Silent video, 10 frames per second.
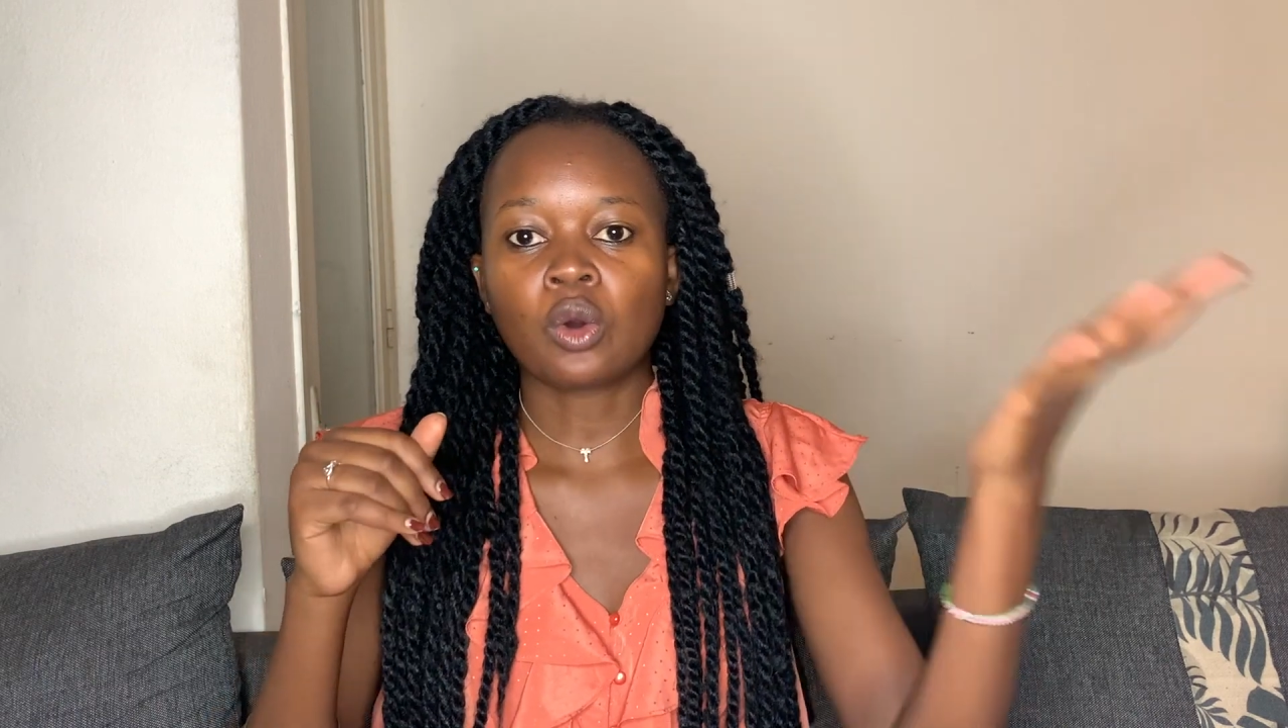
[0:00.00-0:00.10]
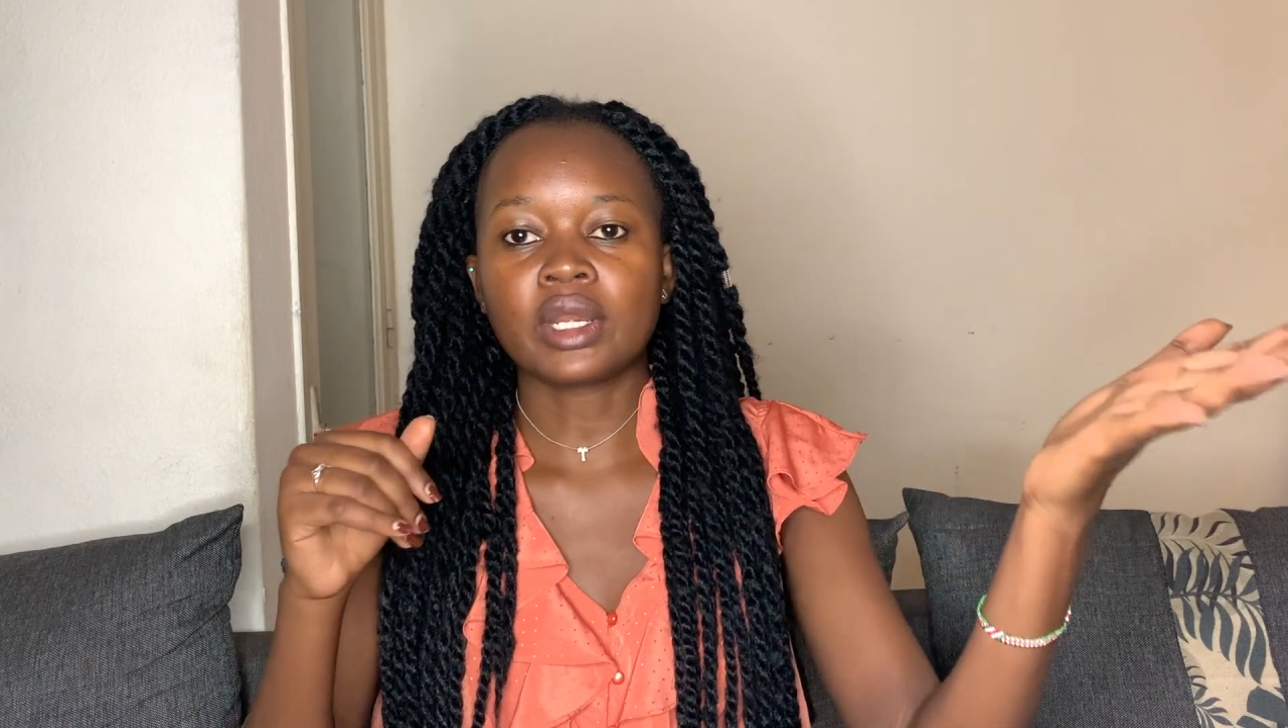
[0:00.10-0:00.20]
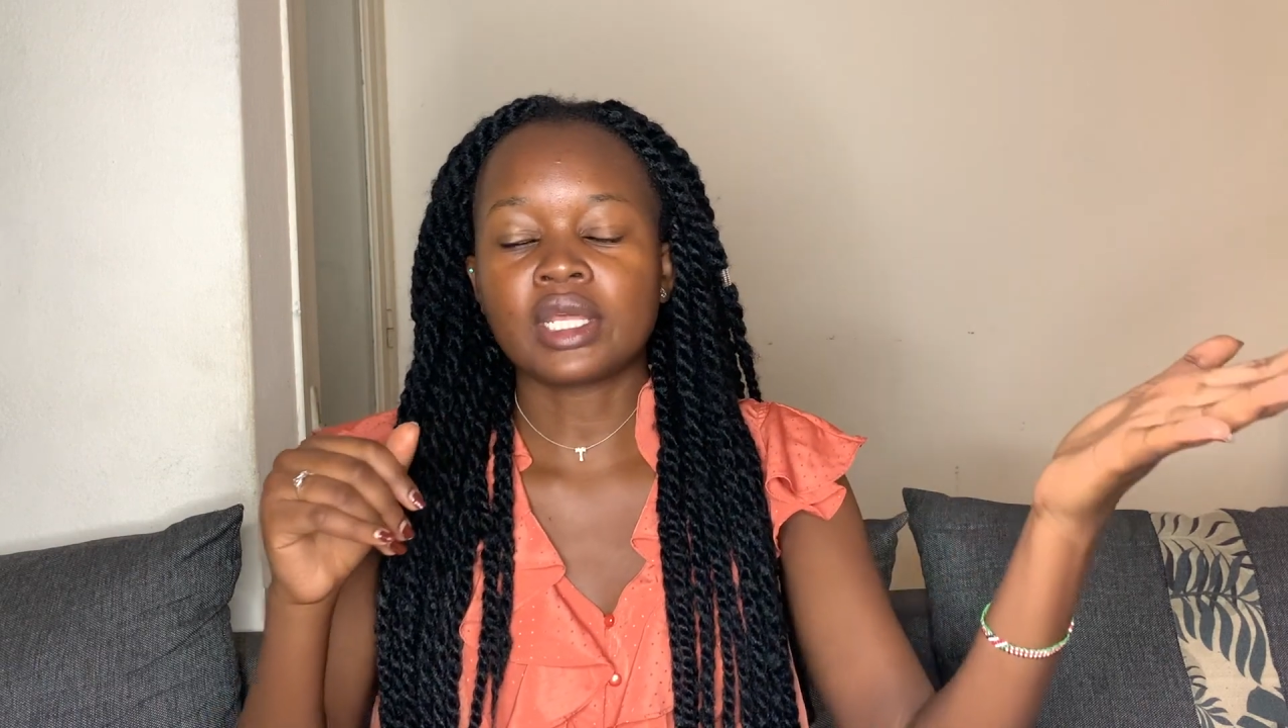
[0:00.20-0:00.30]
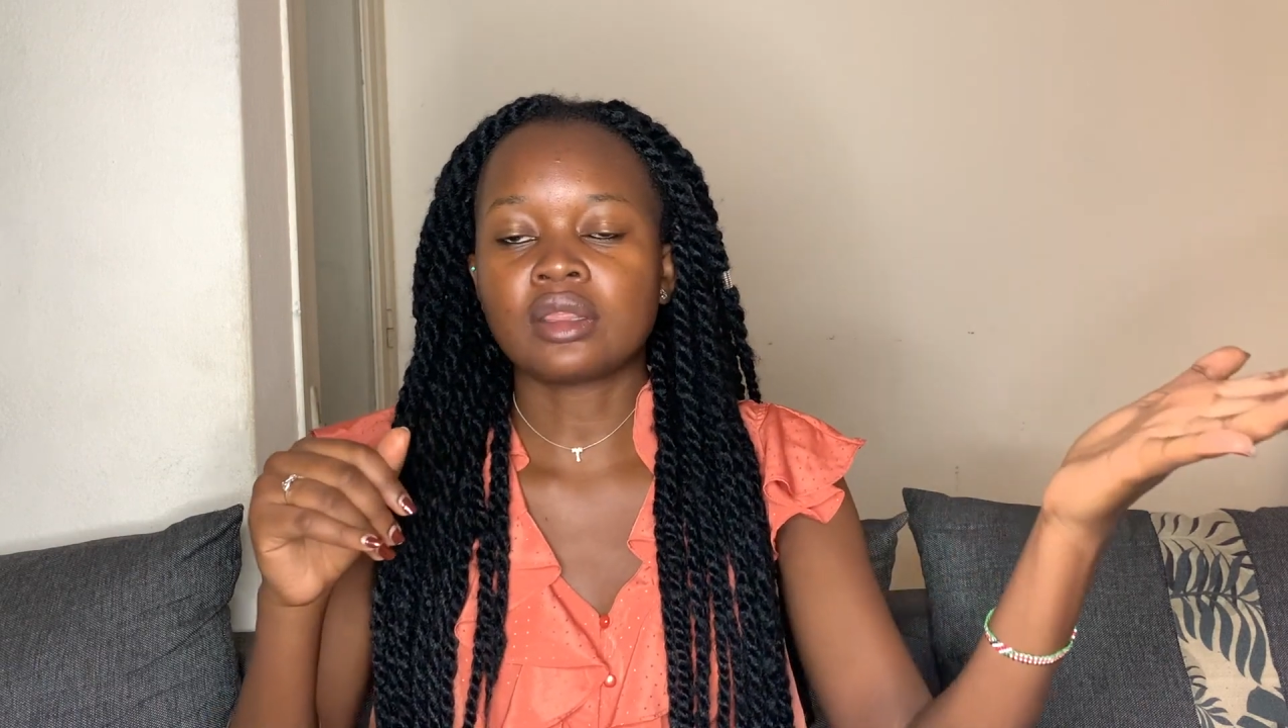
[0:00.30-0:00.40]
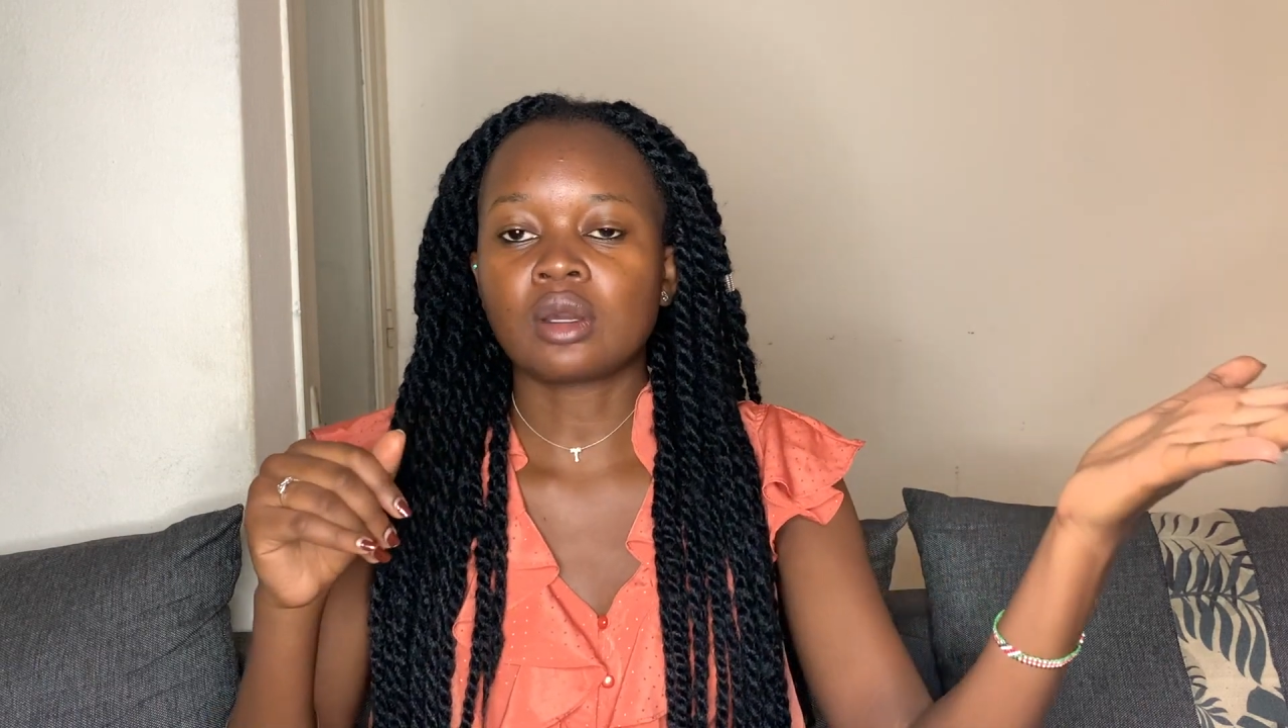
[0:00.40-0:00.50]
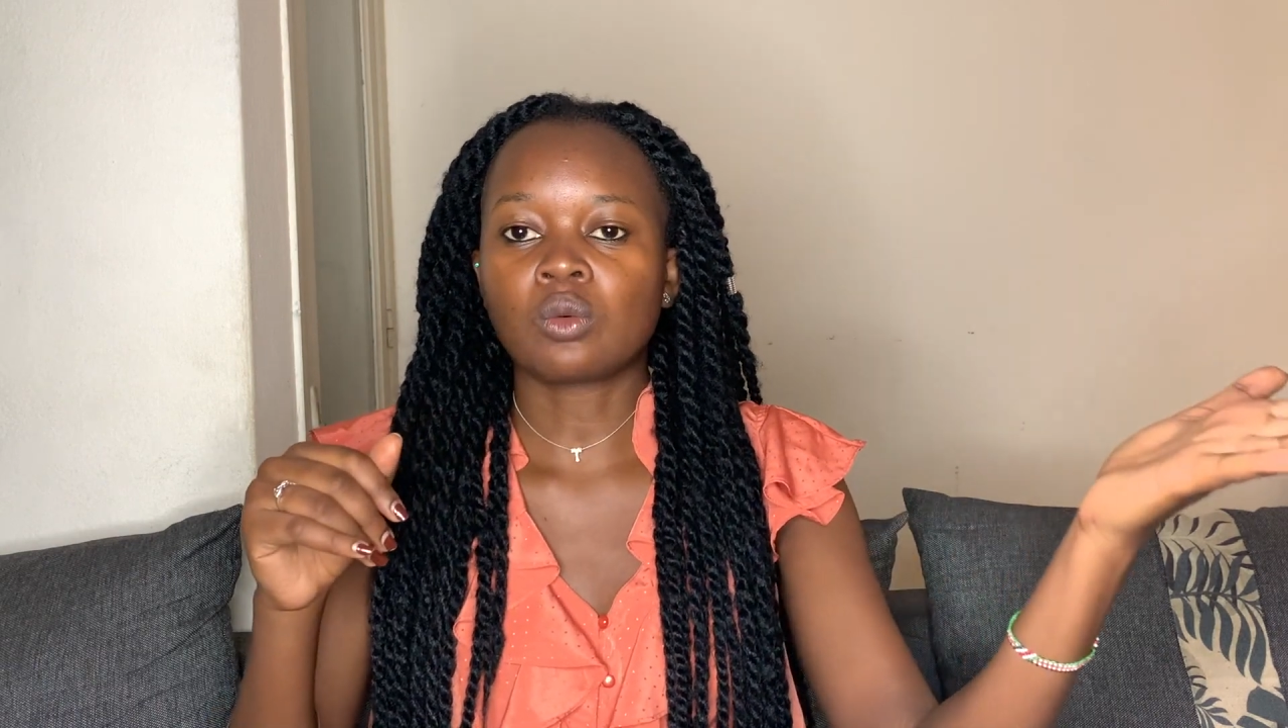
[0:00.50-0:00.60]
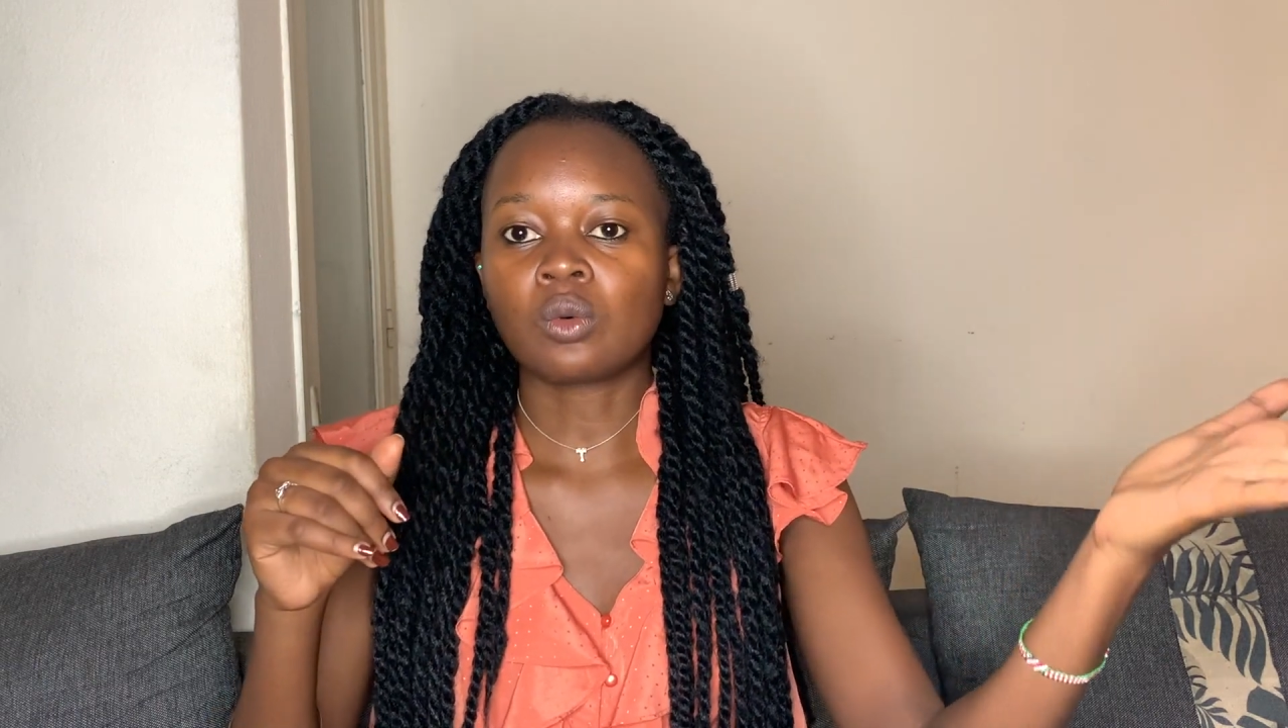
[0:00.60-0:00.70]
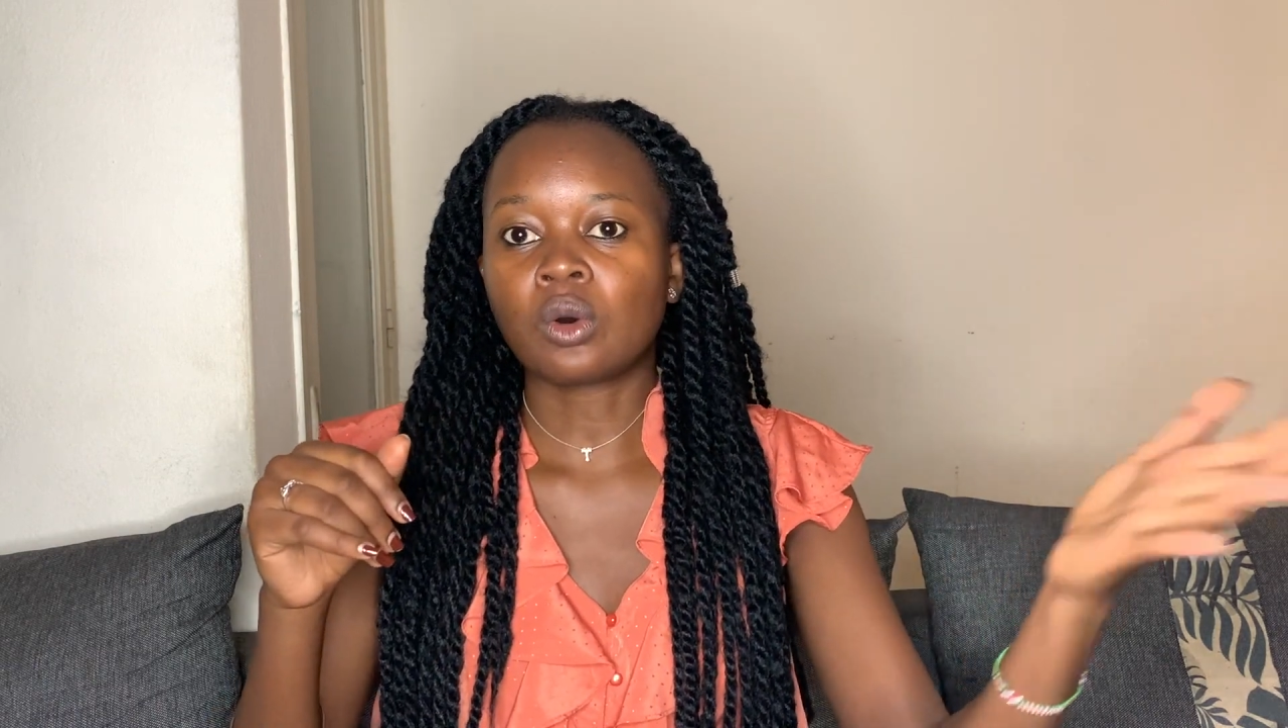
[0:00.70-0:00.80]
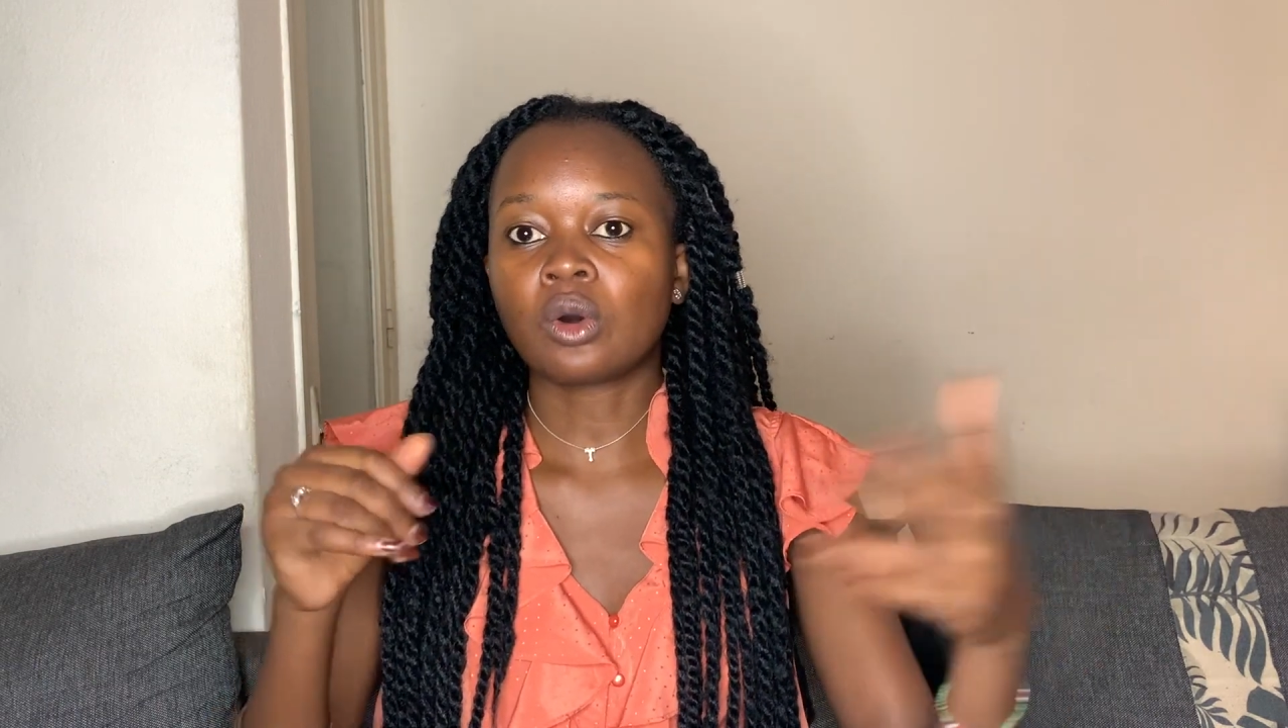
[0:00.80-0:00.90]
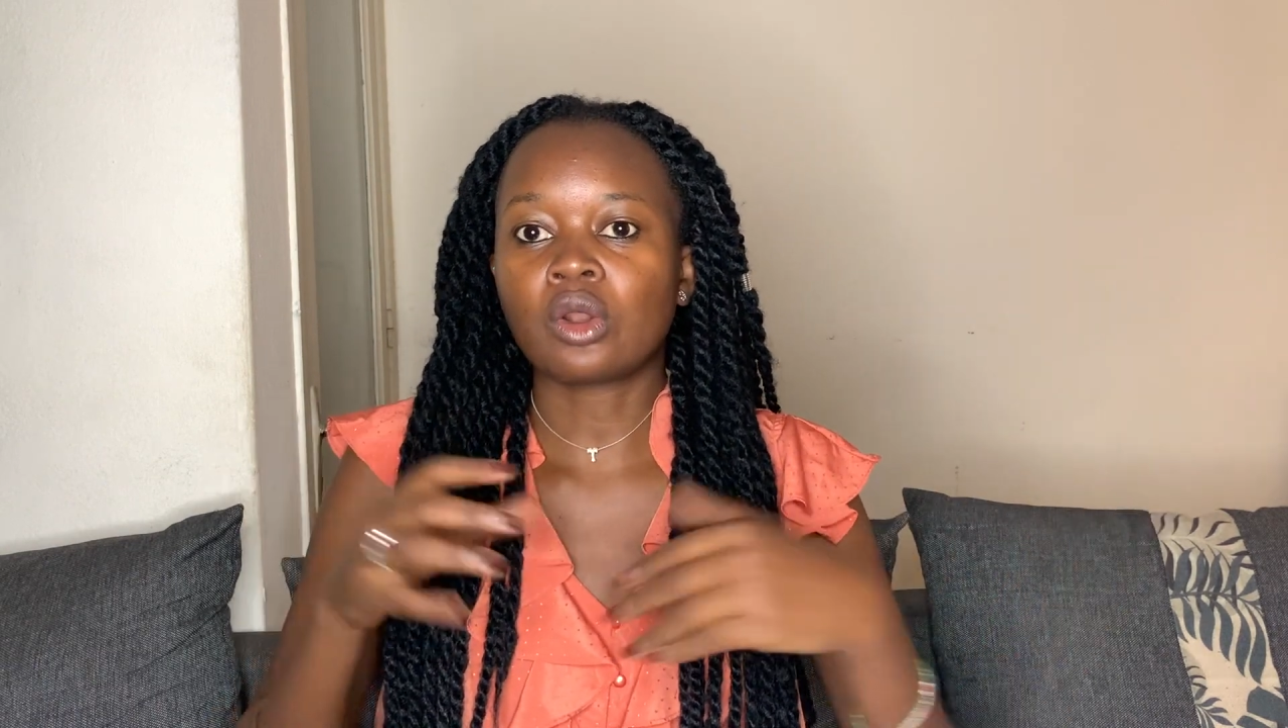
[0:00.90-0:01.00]
in the
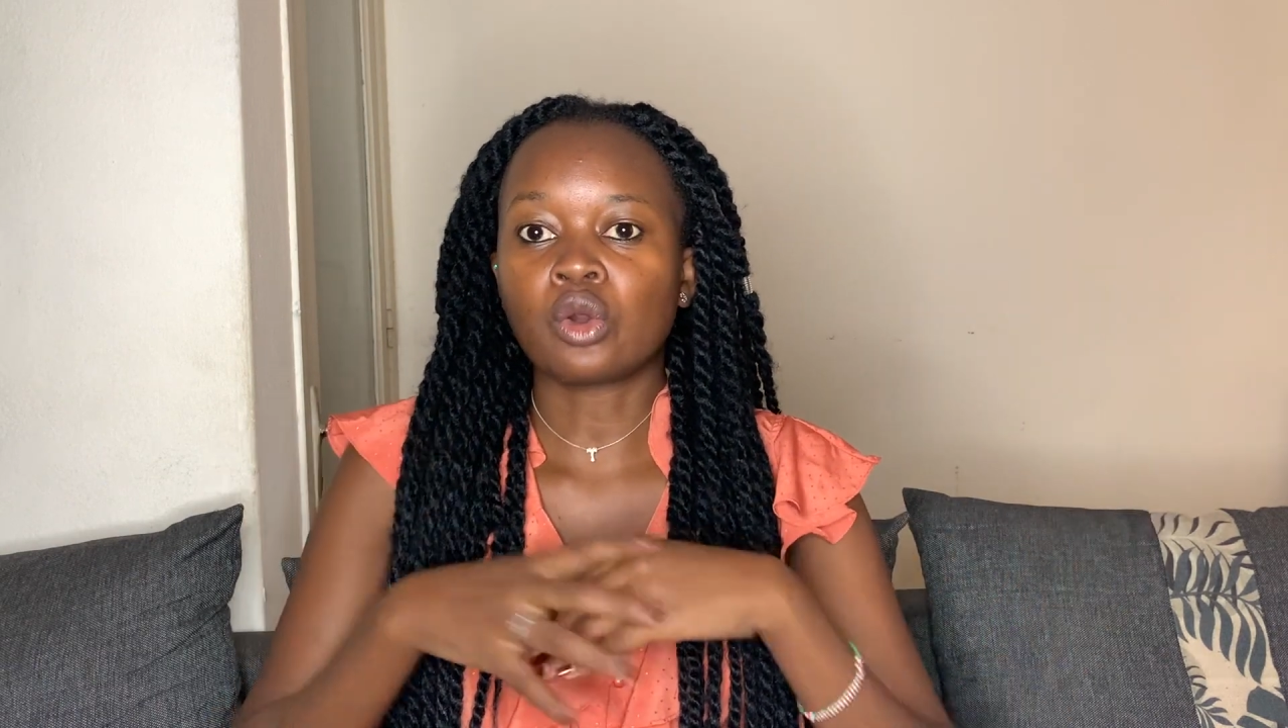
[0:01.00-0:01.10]
wall